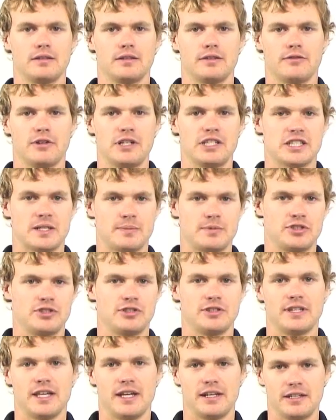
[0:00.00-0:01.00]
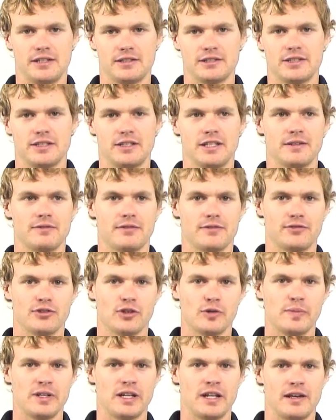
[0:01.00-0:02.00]
If we substitute that into the other
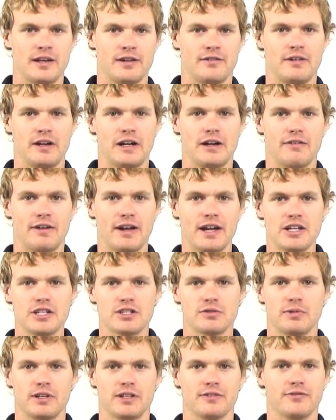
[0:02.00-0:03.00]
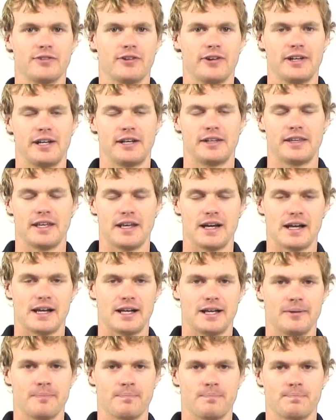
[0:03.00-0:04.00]
formula and rearrange, we can find out the
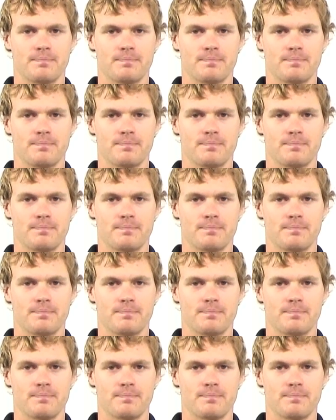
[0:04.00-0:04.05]
r.